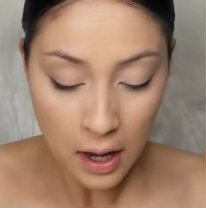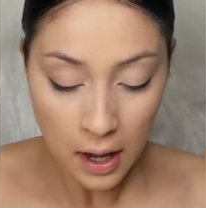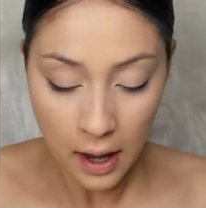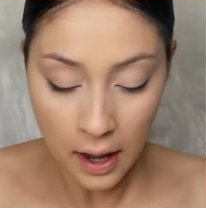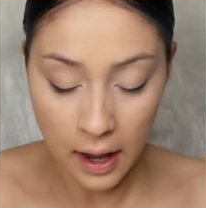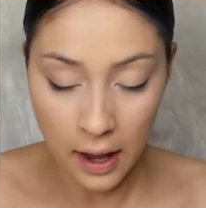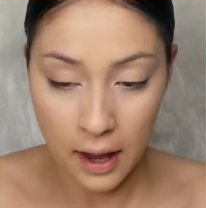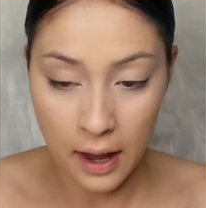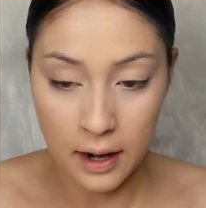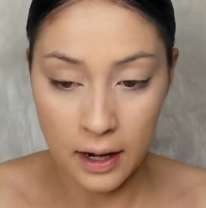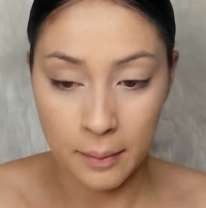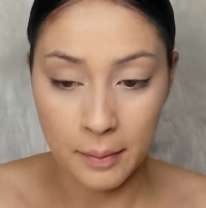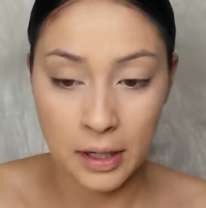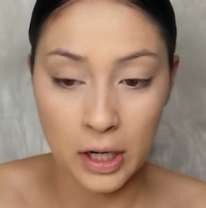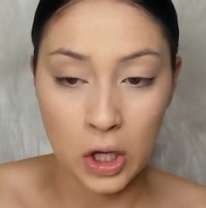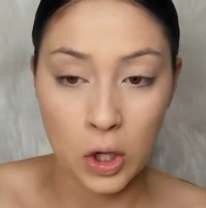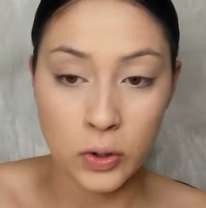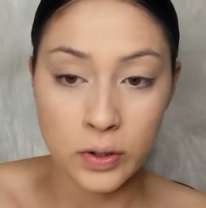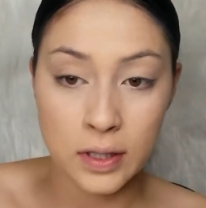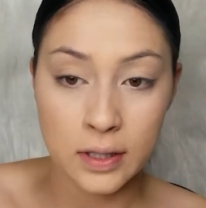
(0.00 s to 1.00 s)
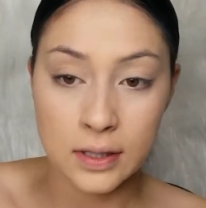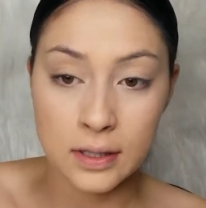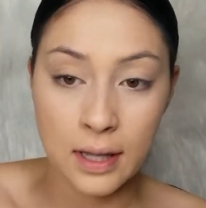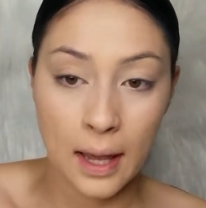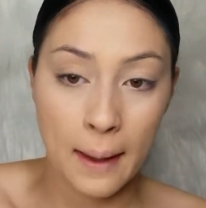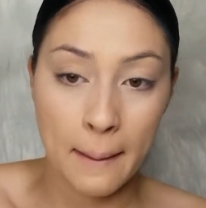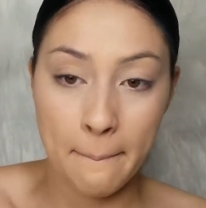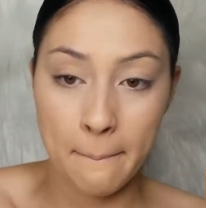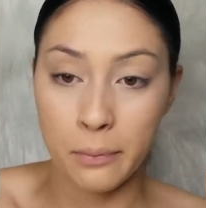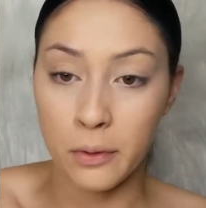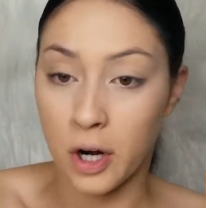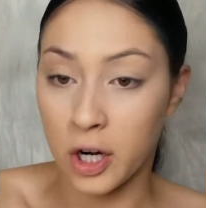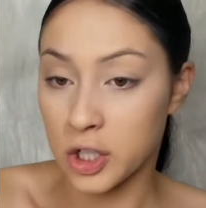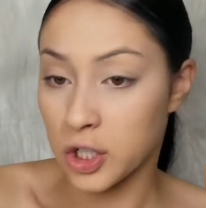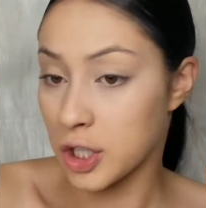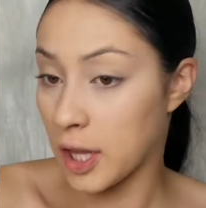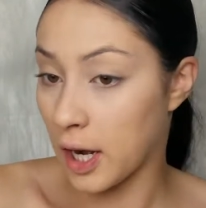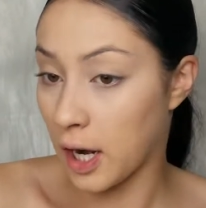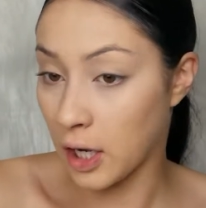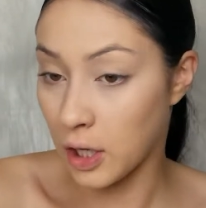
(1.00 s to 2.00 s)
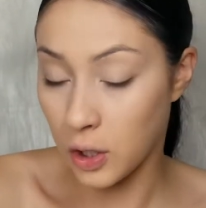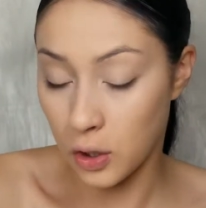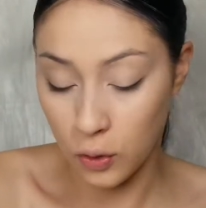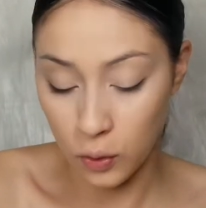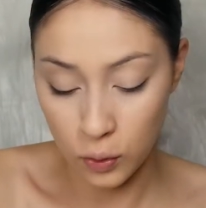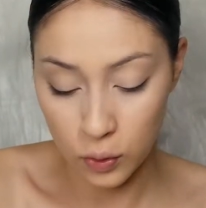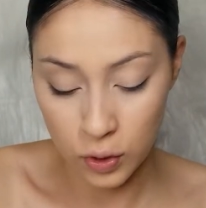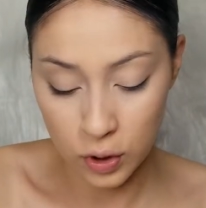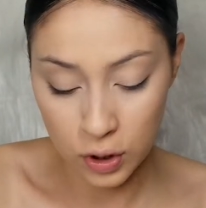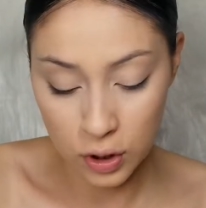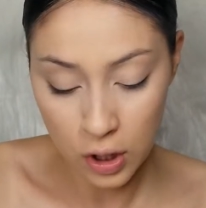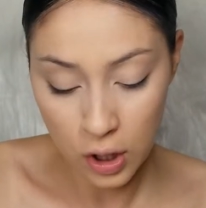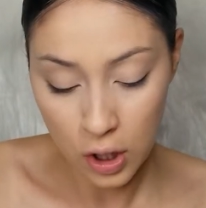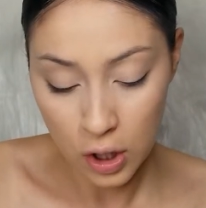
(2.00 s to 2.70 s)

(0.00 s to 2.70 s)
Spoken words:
and I'm going to use the same brush that I used